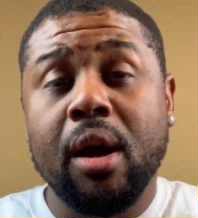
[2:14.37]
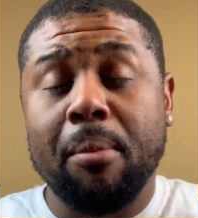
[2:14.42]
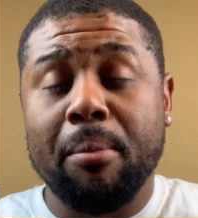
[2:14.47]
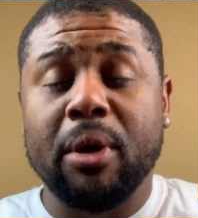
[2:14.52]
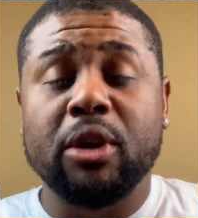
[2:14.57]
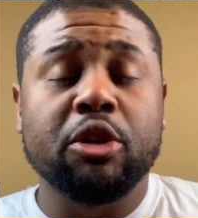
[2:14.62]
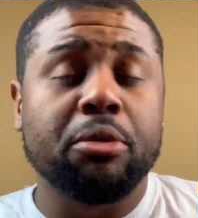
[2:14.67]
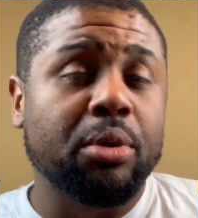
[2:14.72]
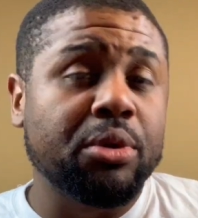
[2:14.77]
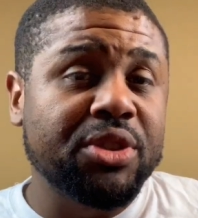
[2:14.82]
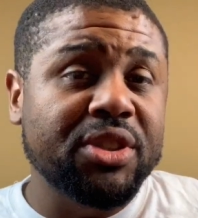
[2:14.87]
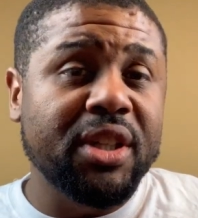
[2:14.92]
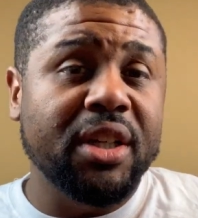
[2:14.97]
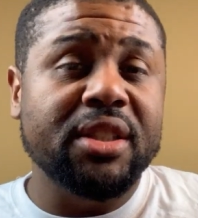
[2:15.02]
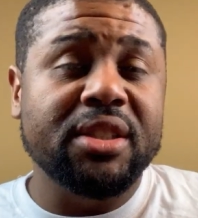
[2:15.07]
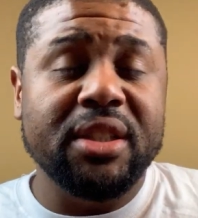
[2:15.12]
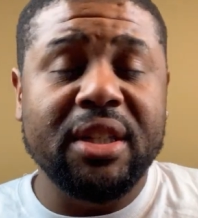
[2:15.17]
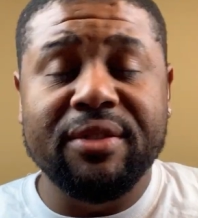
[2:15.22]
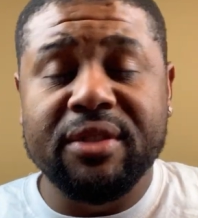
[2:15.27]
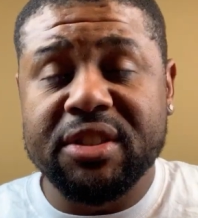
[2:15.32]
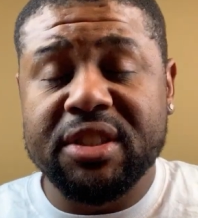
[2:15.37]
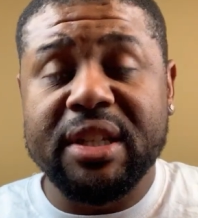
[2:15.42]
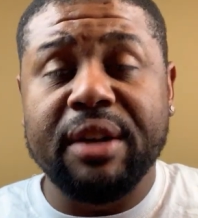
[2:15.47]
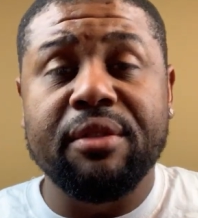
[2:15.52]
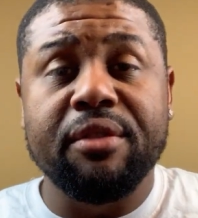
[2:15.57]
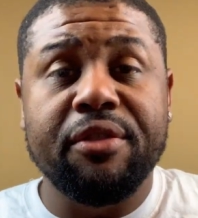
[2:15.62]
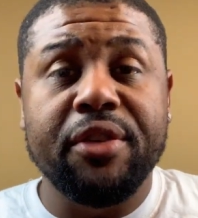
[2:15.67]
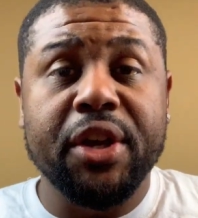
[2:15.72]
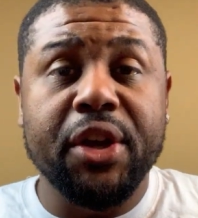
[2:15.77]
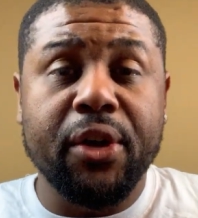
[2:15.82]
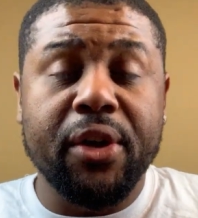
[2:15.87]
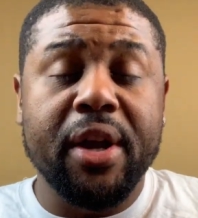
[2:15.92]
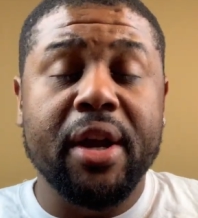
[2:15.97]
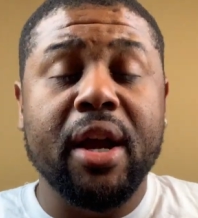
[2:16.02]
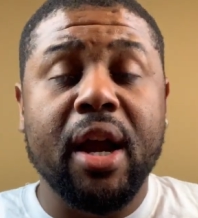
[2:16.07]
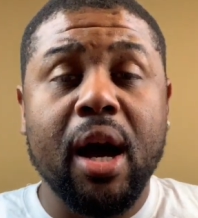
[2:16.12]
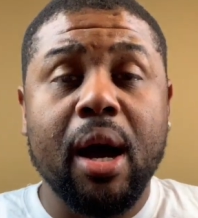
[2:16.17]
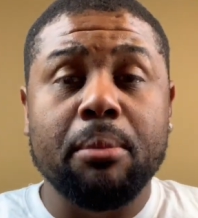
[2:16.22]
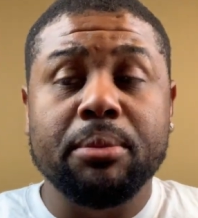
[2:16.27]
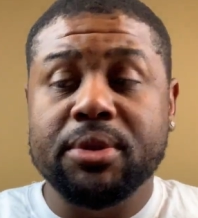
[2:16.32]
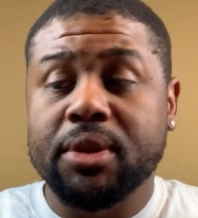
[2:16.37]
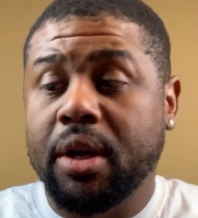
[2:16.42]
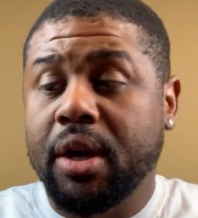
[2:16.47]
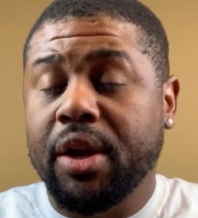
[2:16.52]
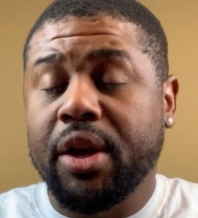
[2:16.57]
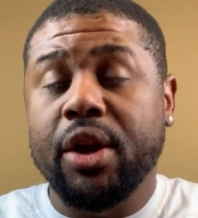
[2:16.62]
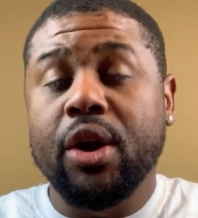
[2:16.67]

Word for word: multiple six, even seven-figure incomes.